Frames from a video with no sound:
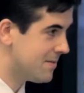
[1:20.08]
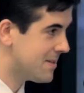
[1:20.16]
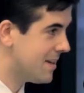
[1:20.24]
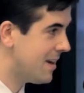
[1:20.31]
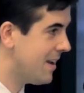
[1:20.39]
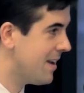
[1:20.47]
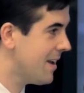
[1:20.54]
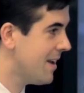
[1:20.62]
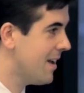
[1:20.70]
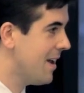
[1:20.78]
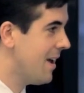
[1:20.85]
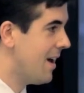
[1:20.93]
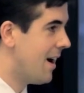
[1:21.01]
of Sydney,
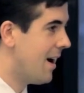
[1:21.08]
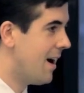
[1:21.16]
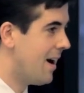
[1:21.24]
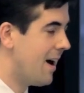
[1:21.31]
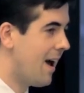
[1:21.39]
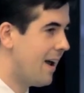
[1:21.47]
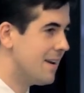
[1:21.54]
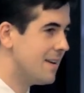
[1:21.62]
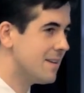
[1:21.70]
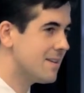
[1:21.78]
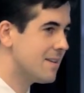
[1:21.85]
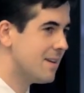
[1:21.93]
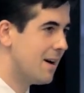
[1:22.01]

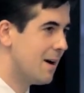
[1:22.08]
and